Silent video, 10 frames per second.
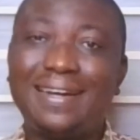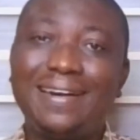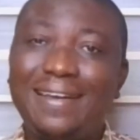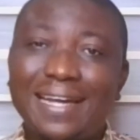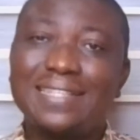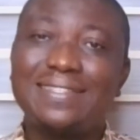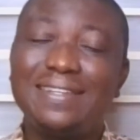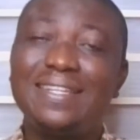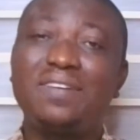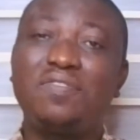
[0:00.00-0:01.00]
that
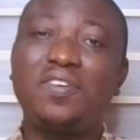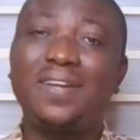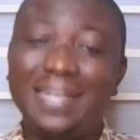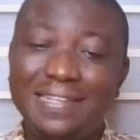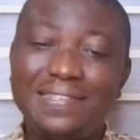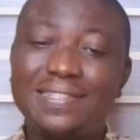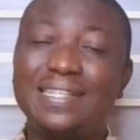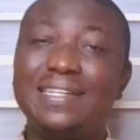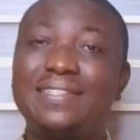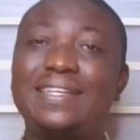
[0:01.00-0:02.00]
gut level
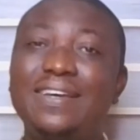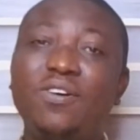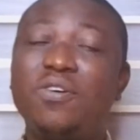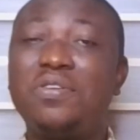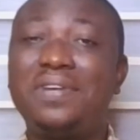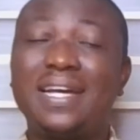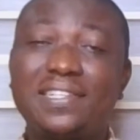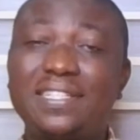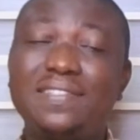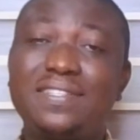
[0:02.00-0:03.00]
instinct or
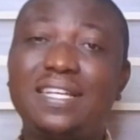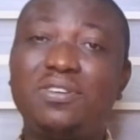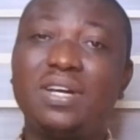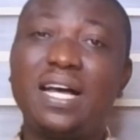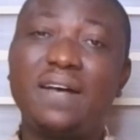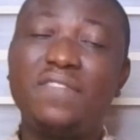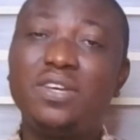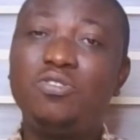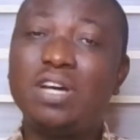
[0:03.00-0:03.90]
reactions that you have,